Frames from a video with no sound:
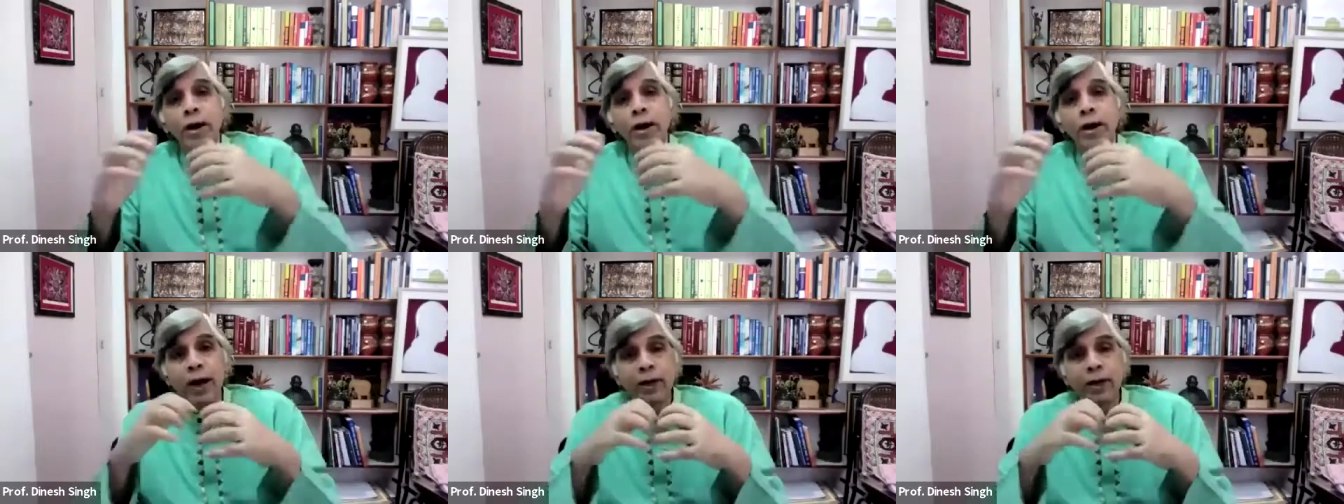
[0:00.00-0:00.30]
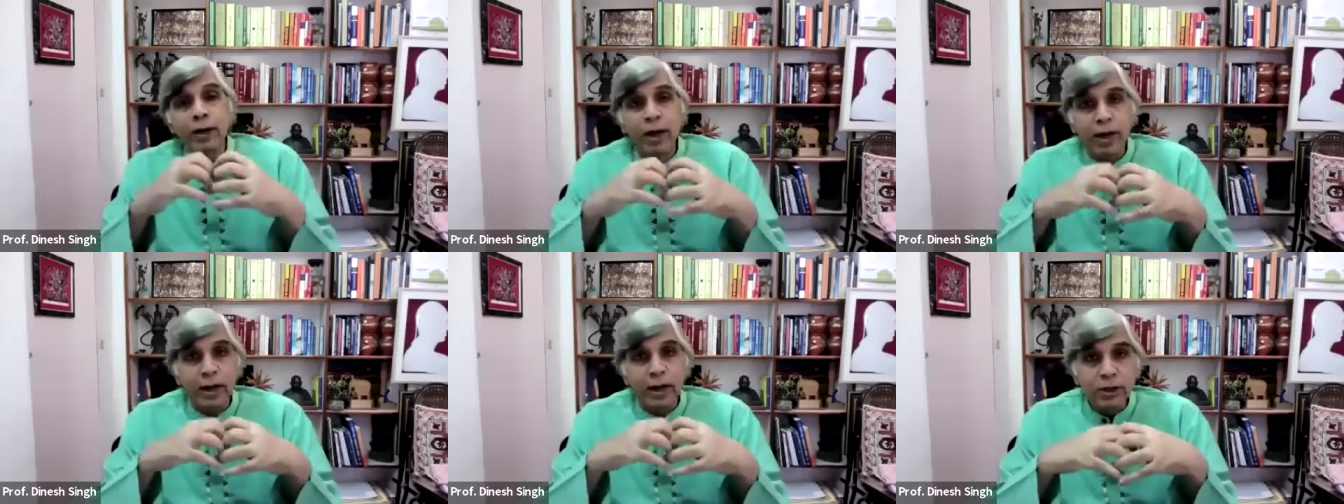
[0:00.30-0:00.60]

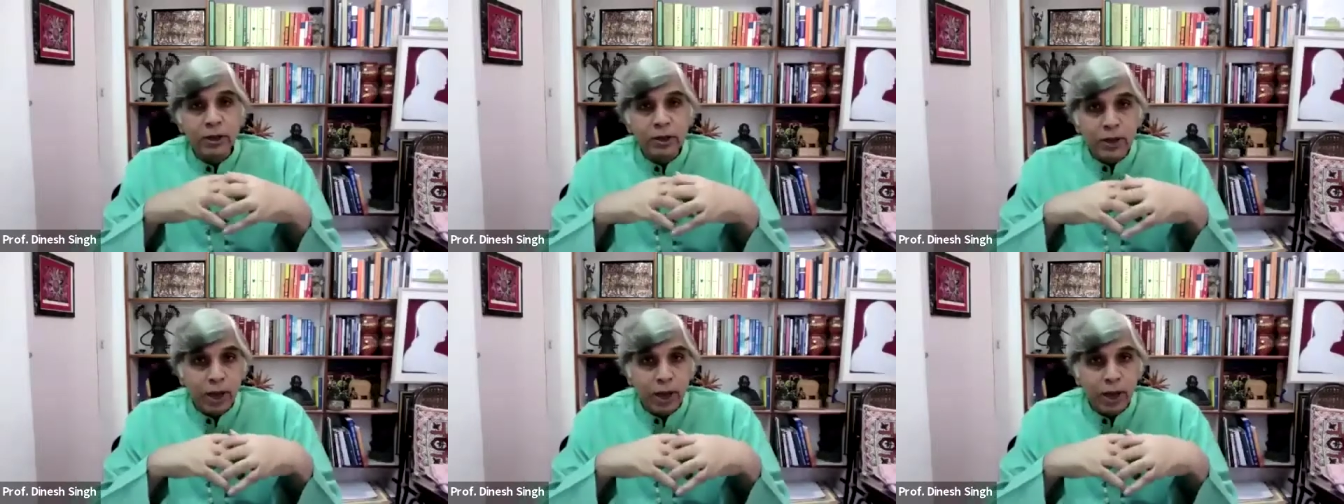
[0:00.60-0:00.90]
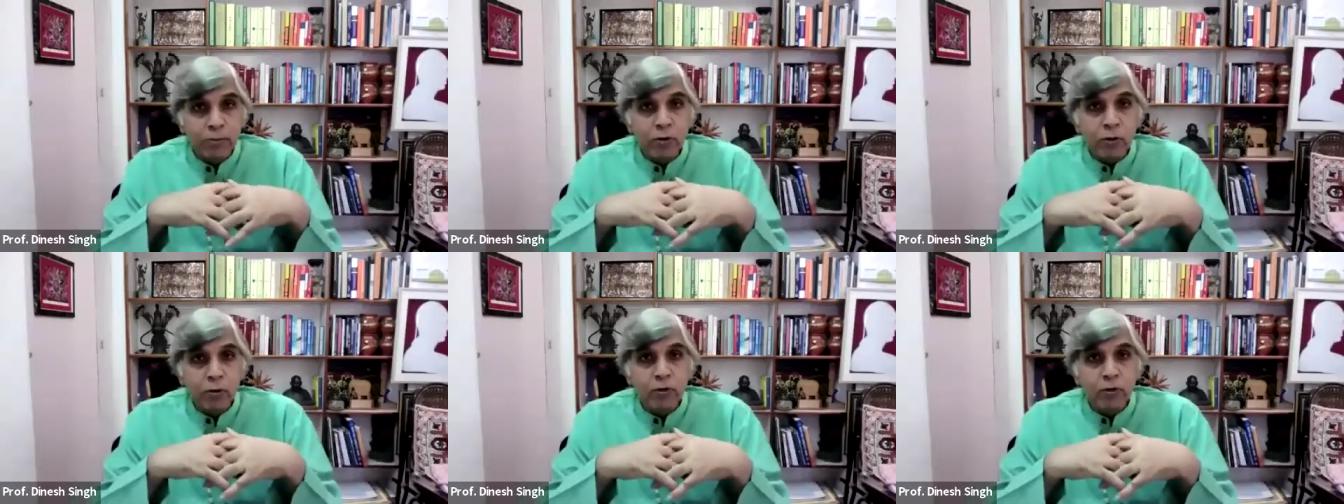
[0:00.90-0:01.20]
data as
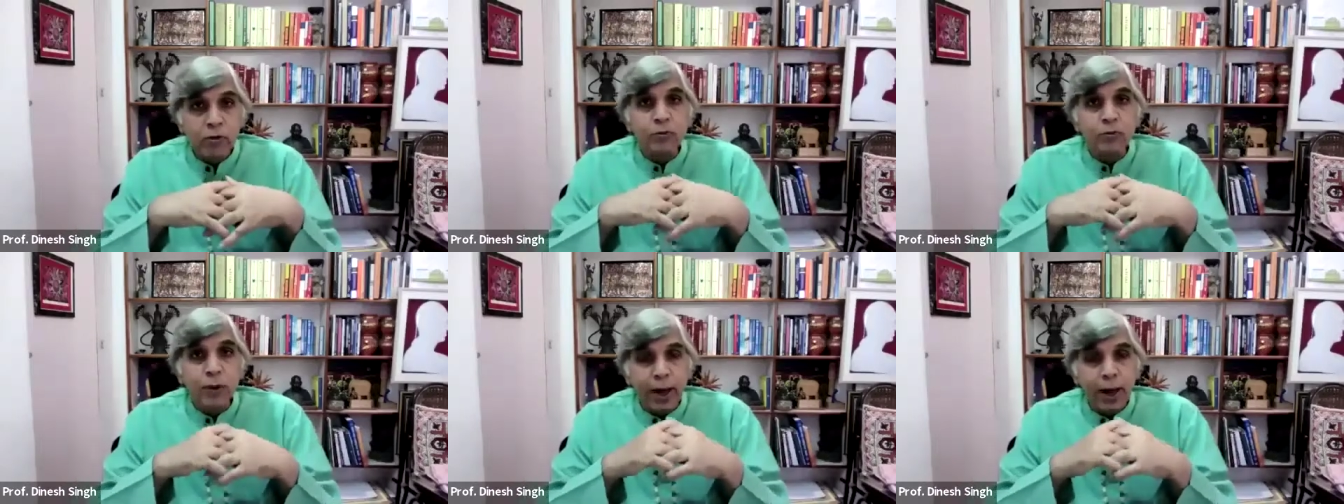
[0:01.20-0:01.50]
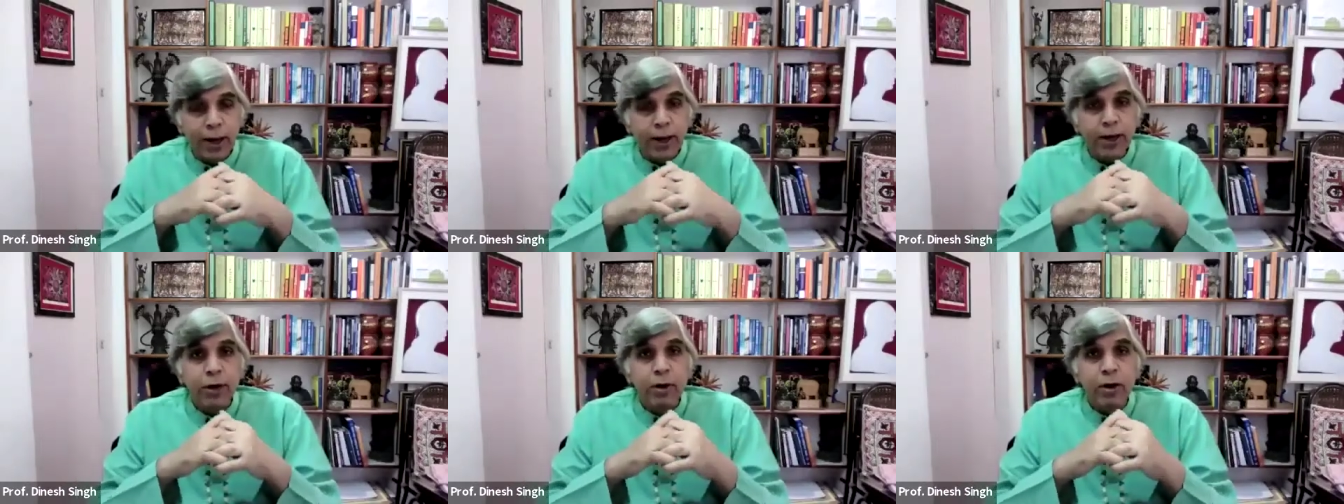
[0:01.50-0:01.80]
time goes
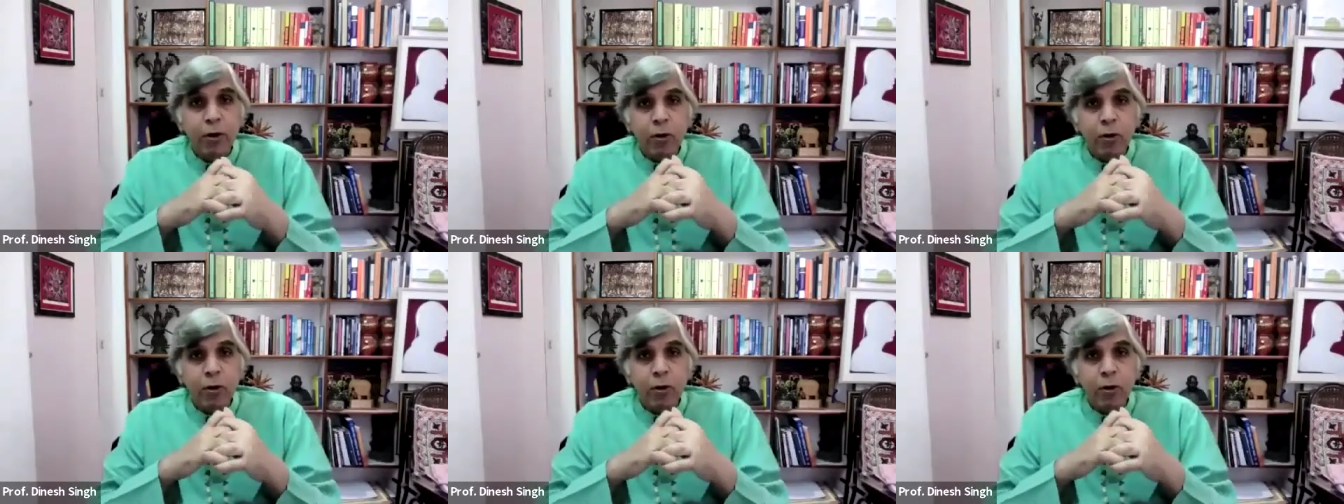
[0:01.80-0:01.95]
by.